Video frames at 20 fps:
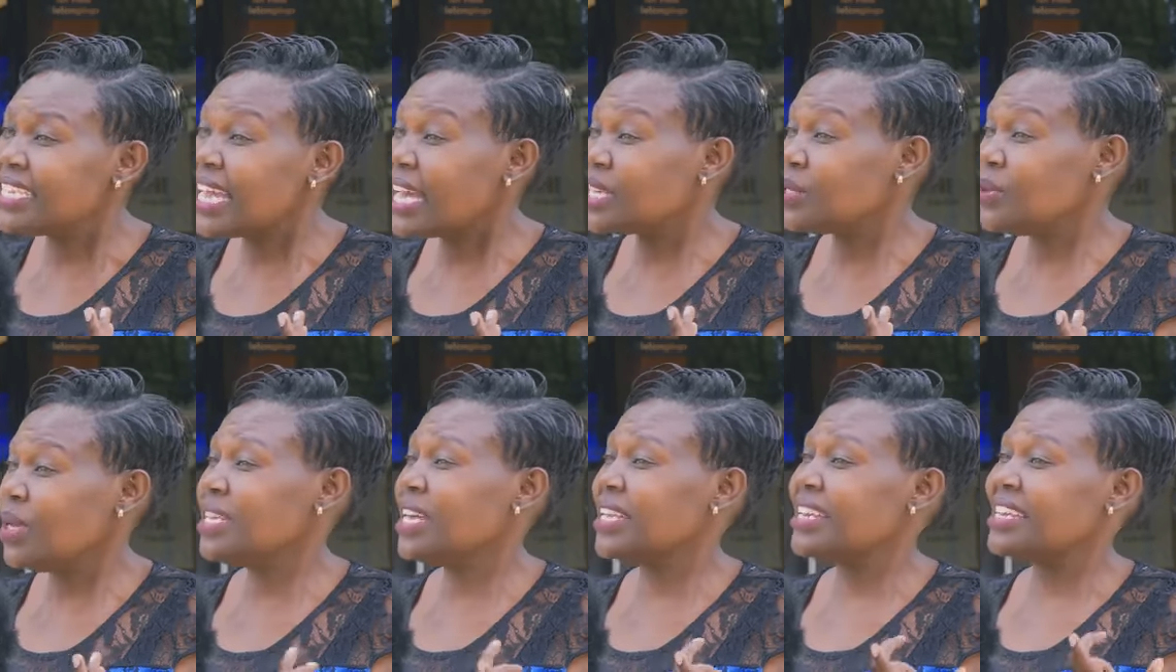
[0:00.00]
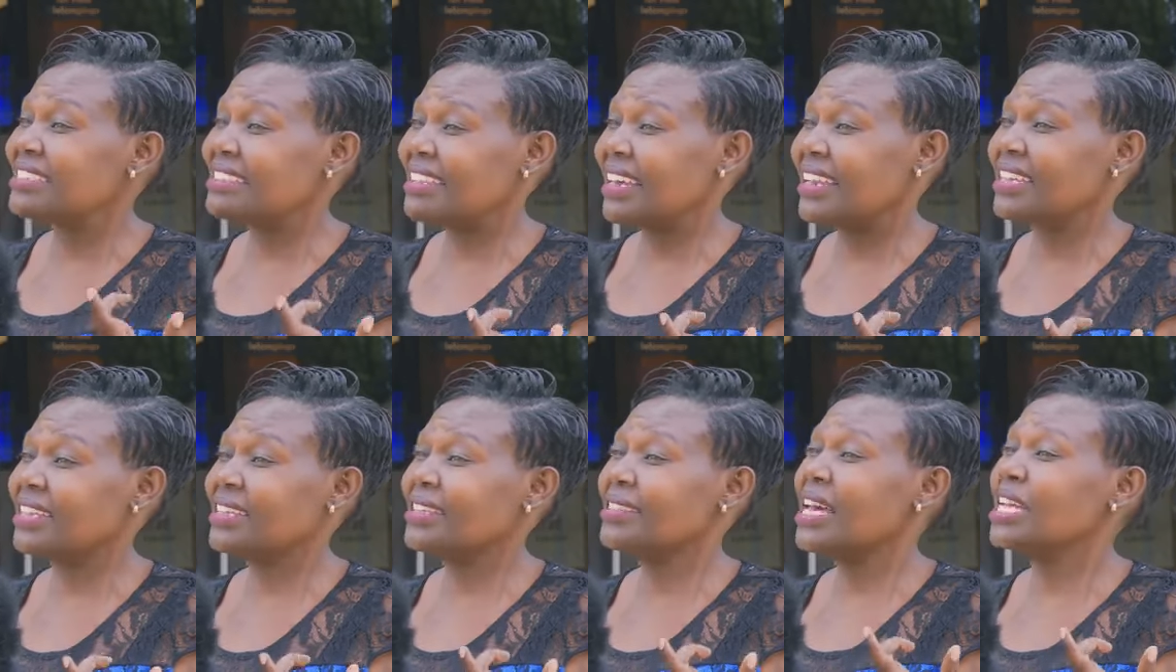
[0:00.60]
didn't actually understand
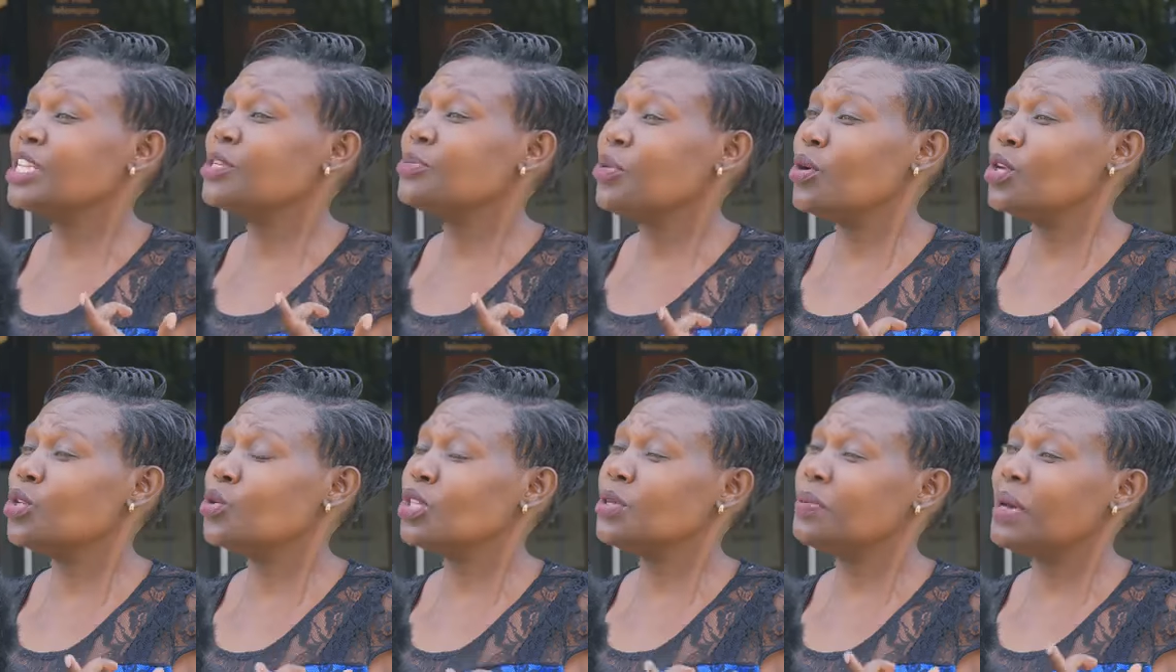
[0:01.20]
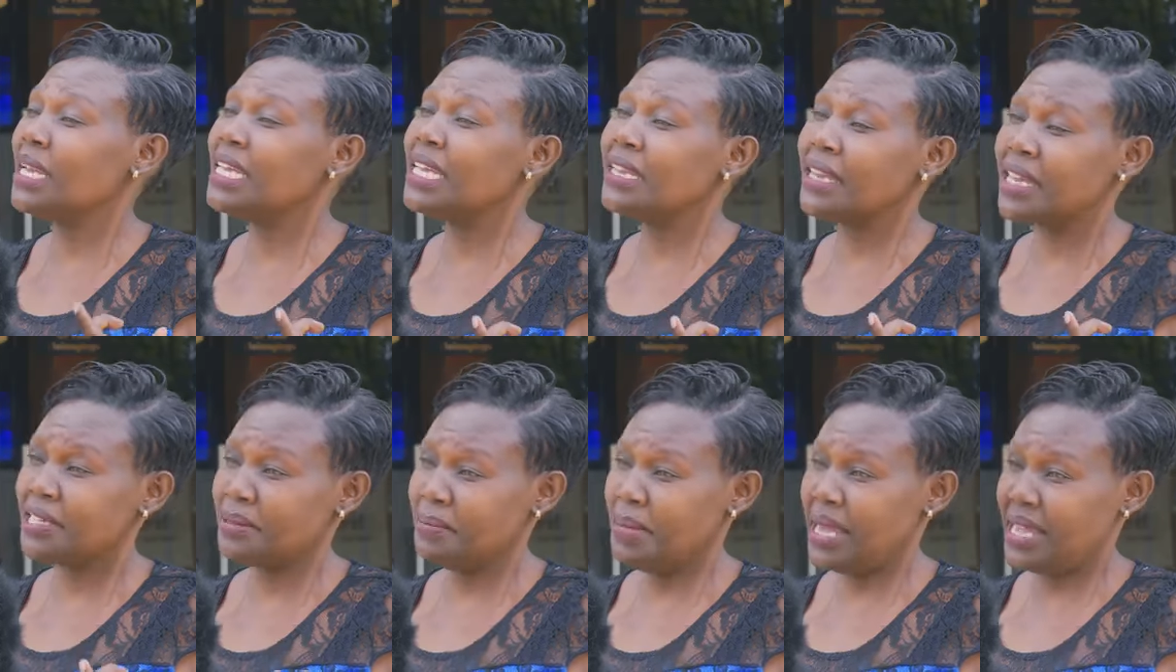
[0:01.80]
at that point what
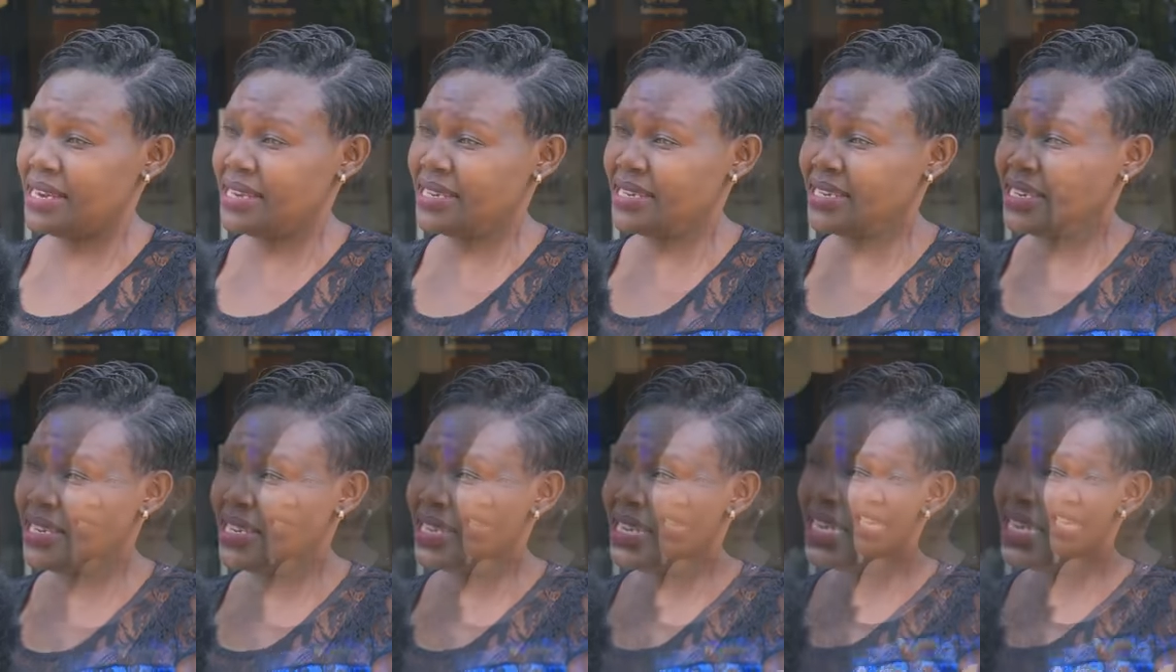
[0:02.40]
malignant meant.